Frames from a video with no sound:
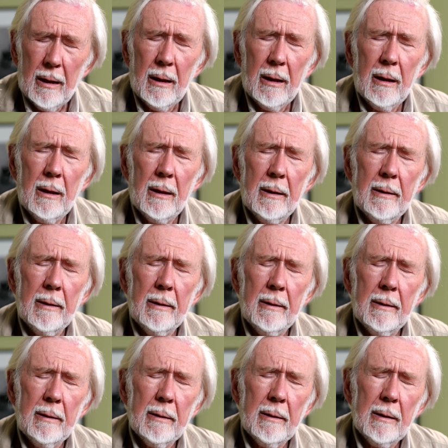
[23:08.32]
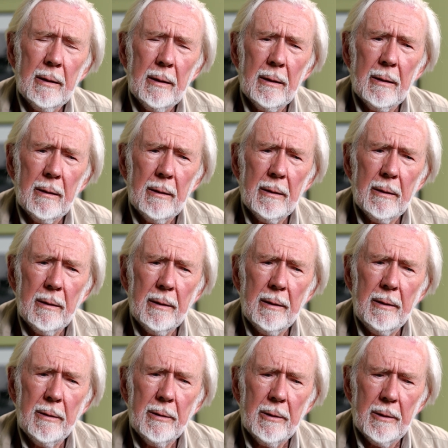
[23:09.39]
And
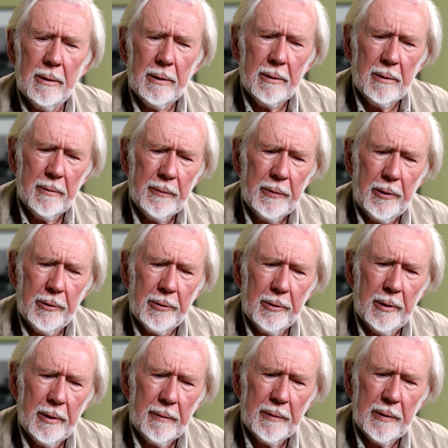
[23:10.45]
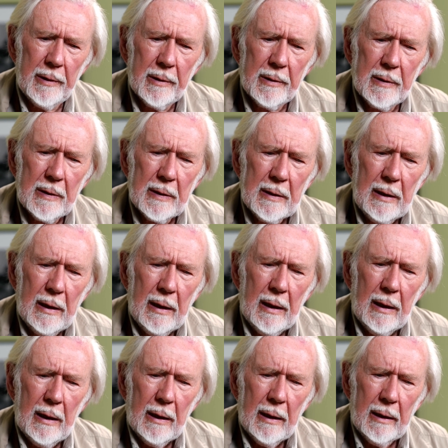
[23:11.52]
he started to photograph this,
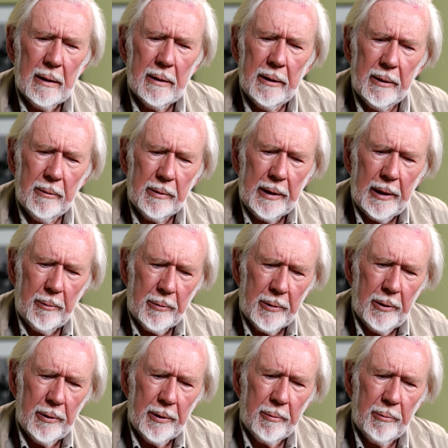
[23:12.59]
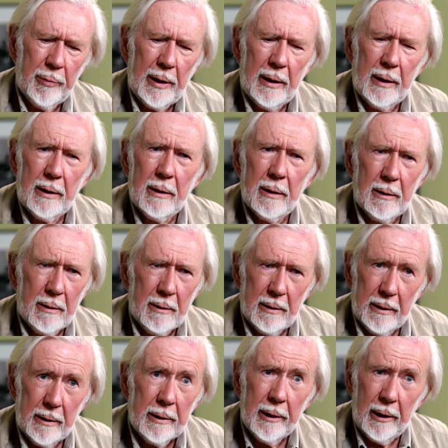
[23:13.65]
and he kept going back, and
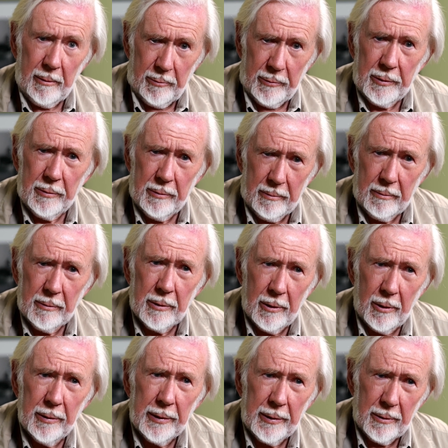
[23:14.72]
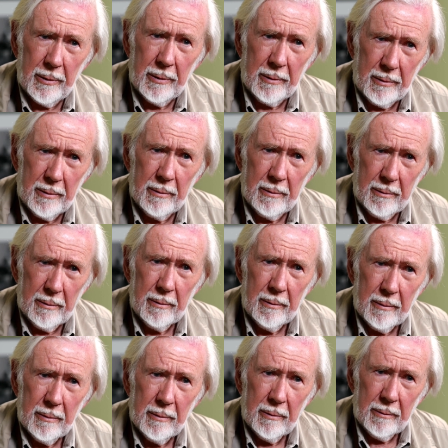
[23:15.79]
they kept going on
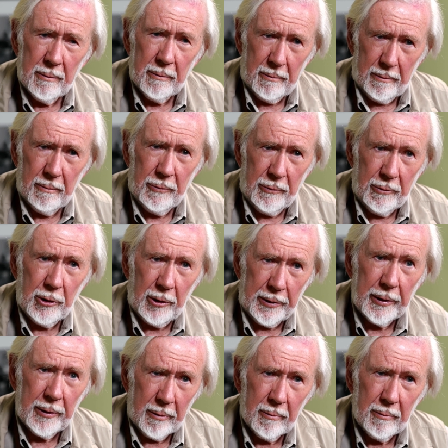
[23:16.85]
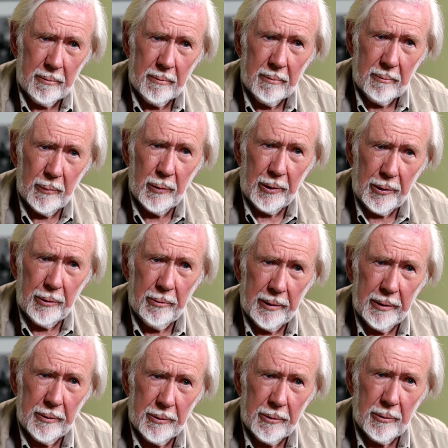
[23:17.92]
chucking mercury
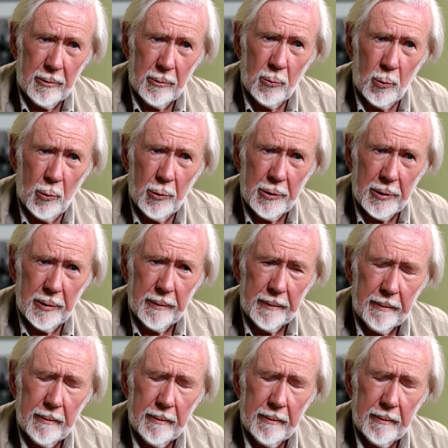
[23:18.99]
into the water.